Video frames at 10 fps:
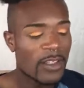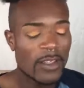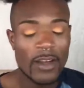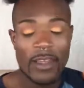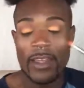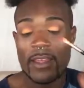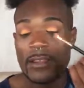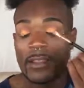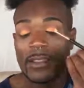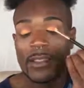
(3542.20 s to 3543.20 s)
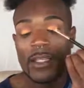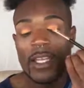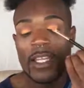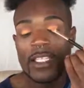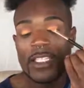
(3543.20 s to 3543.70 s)
Okay.
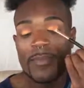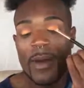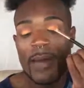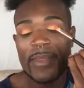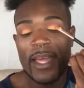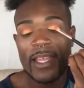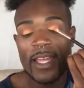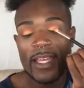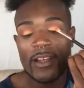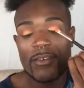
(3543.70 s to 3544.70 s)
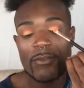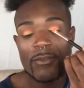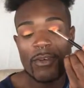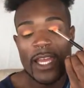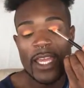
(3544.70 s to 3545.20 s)
And let's just pop that like
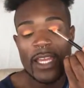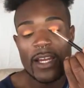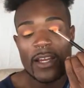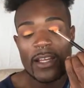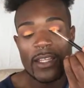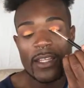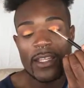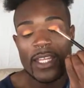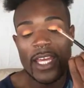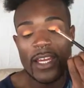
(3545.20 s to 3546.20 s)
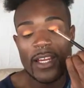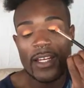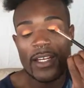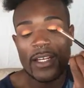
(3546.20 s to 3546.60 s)
right there.